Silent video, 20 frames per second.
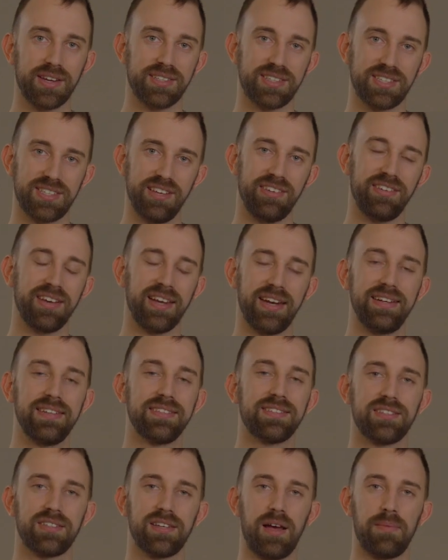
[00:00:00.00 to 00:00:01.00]
still
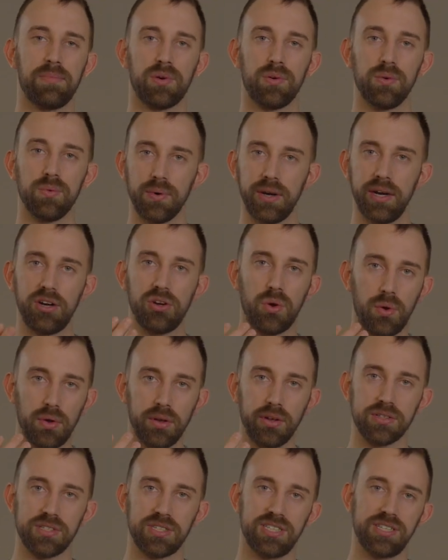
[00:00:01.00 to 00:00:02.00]
getting some
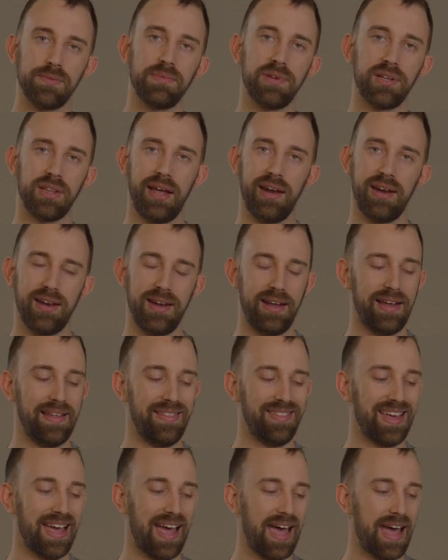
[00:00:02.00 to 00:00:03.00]
recoil simulated
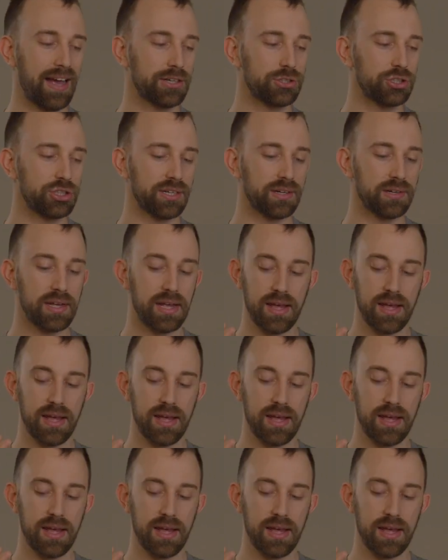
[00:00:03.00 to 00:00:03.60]
in the action.